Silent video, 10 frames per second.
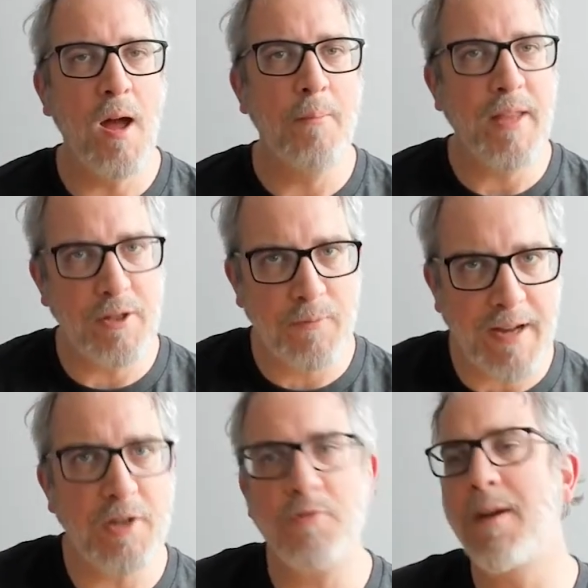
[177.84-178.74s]
That's
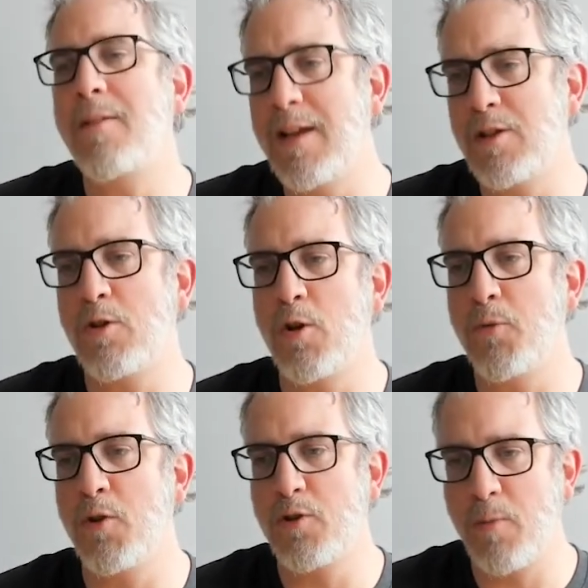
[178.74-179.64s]
registering this
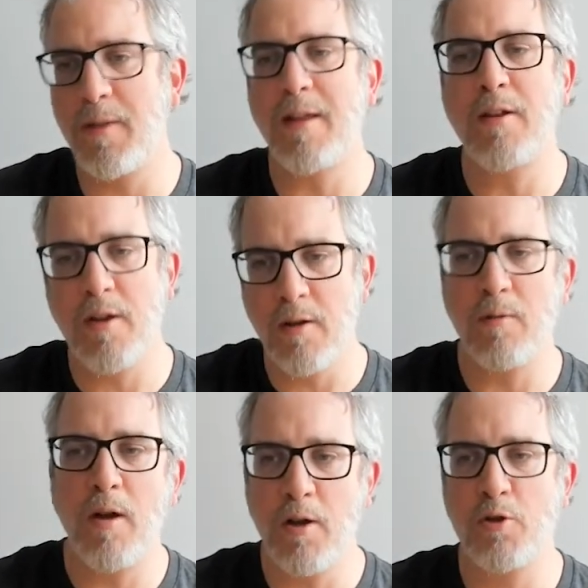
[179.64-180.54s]
service within
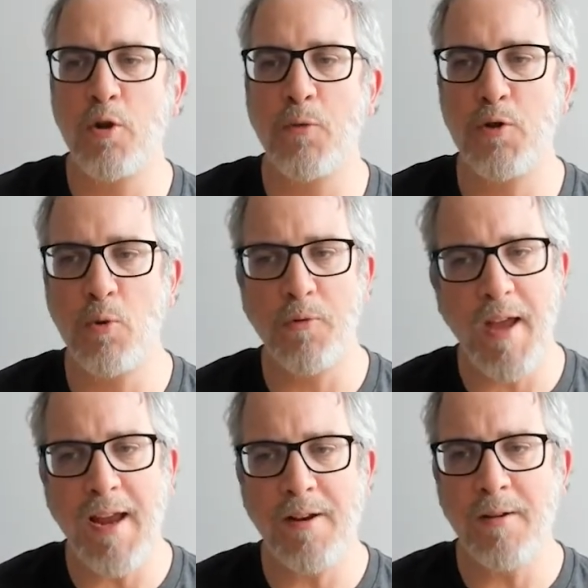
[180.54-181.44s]
the service
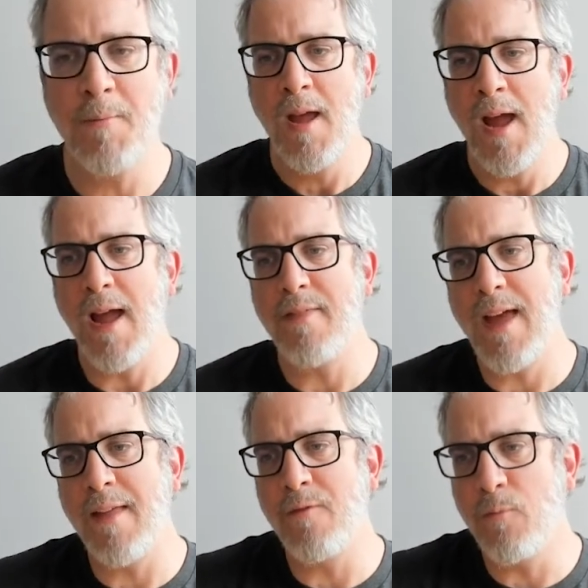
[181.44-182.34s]
container, and
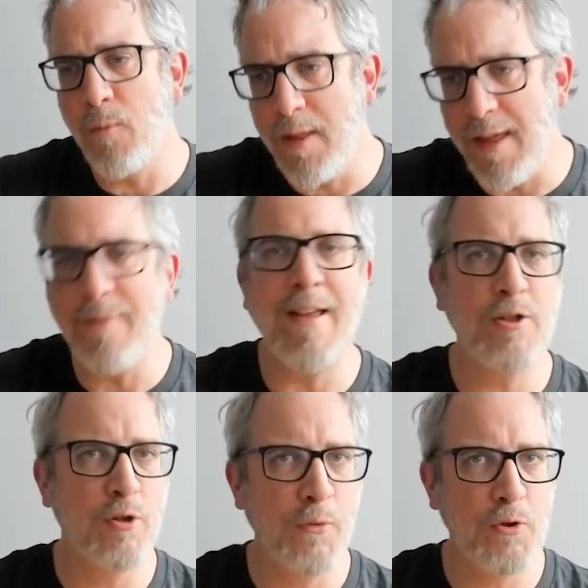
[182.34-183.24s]
then within
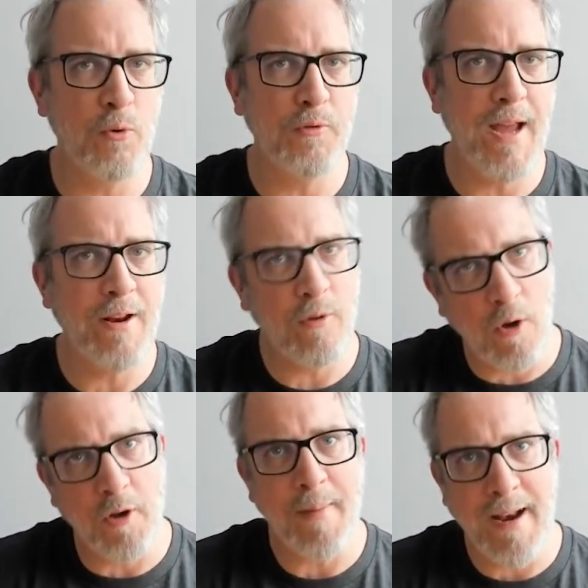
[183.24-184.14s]
that service container
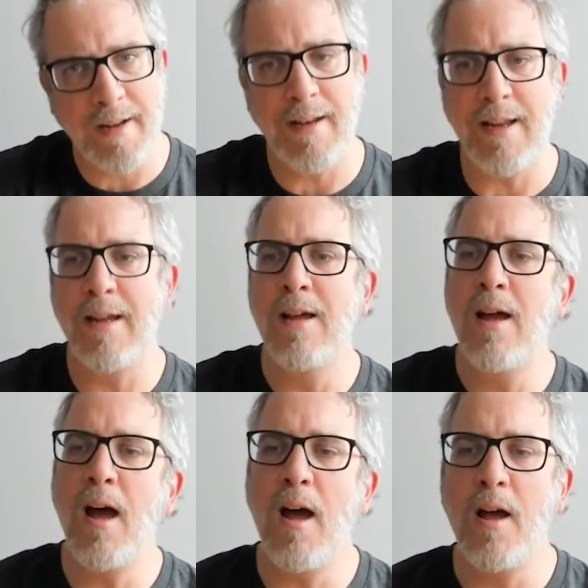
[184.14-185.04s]
automatically
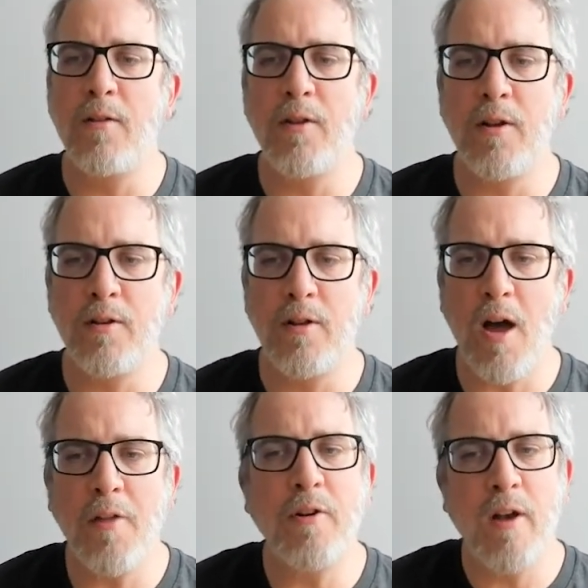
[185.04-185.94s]
the
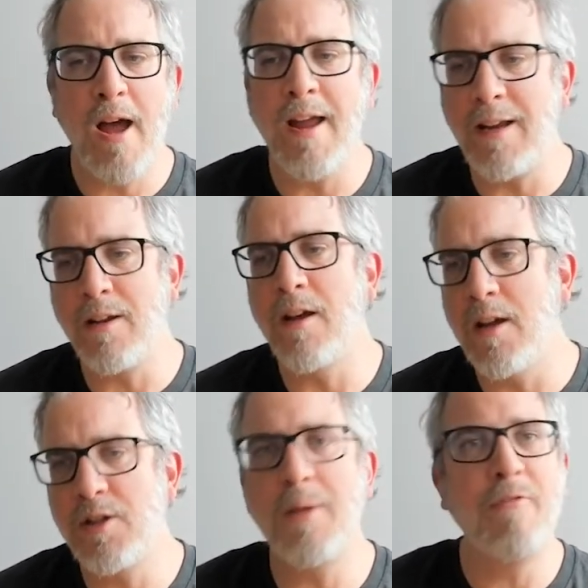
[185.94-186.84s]
underlying
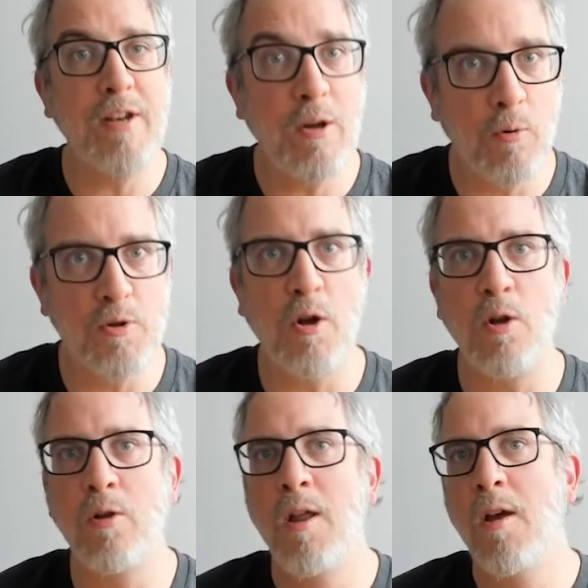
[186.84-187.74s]
Symfony
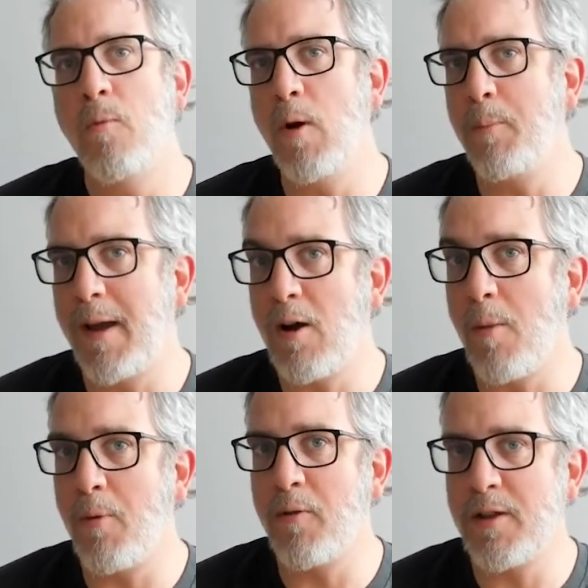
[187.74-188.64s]
console will pick
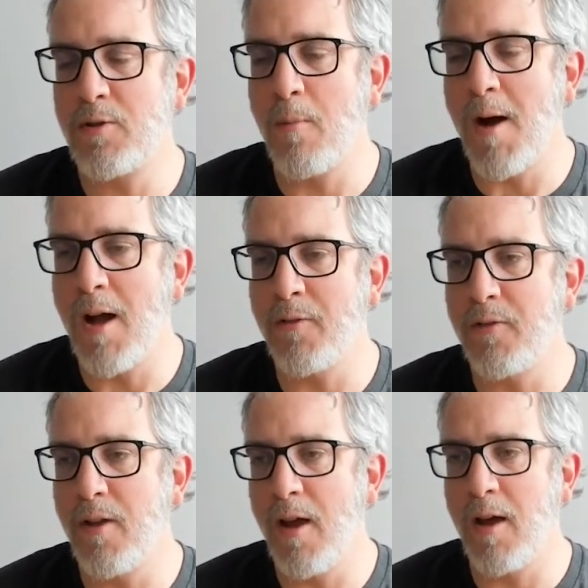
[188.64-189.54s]
up on this command.
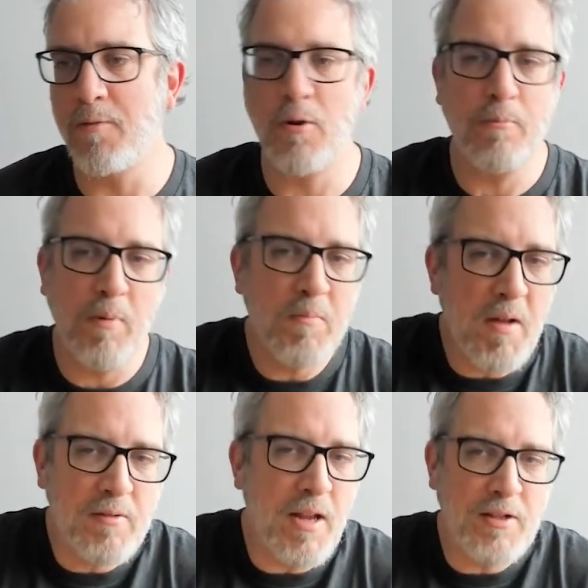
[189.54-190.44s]
So
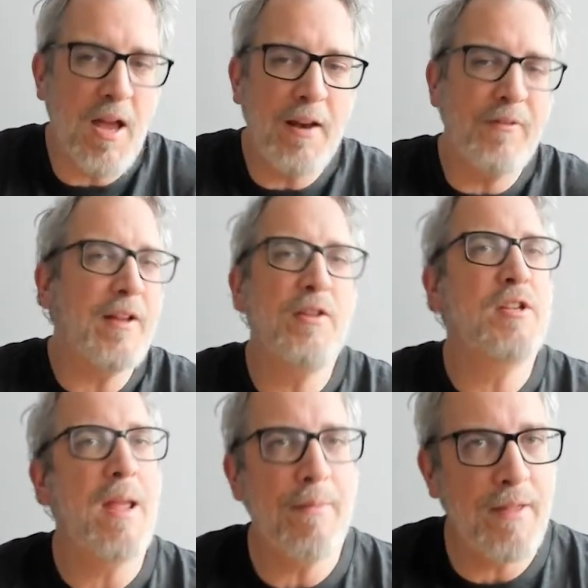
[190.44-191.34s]
it's kind of like the
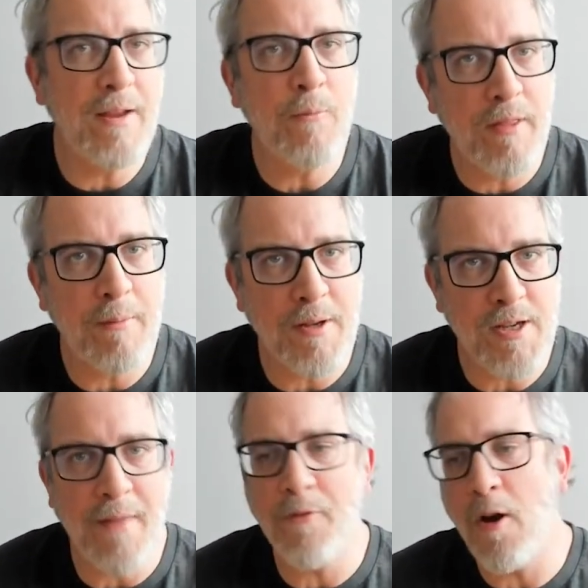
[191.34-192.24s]
same thing within
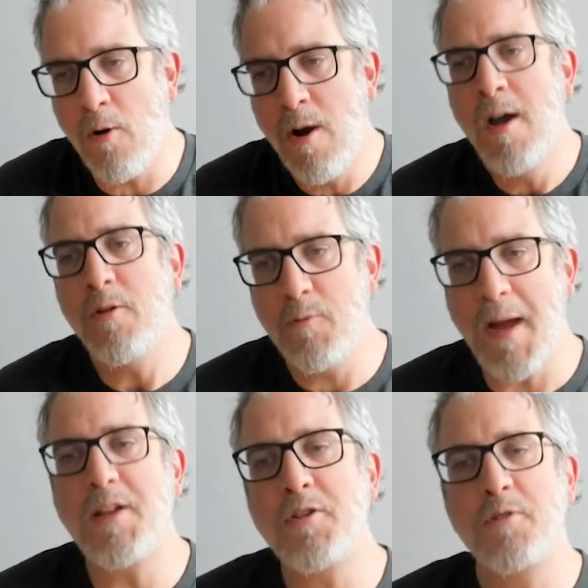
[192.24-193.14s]
Magento,
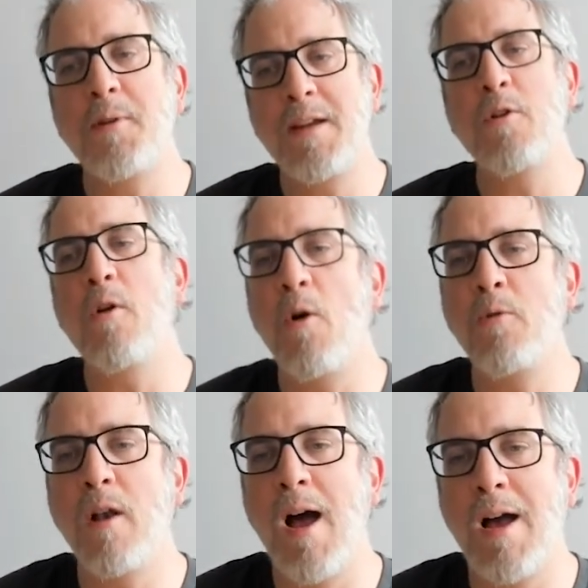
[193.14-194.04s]
registering your
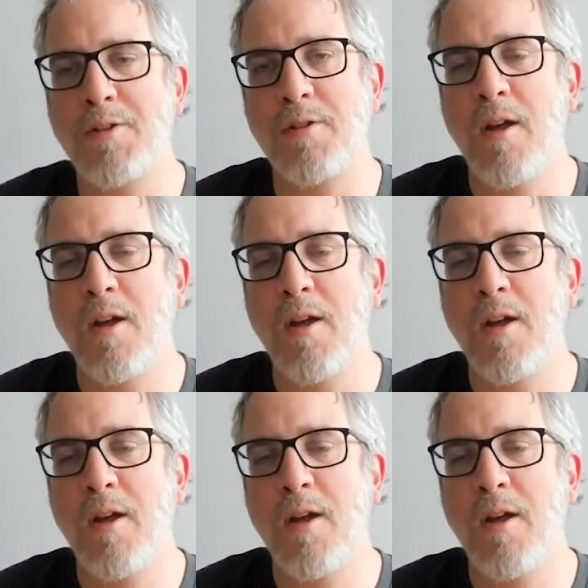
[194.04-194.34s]
own class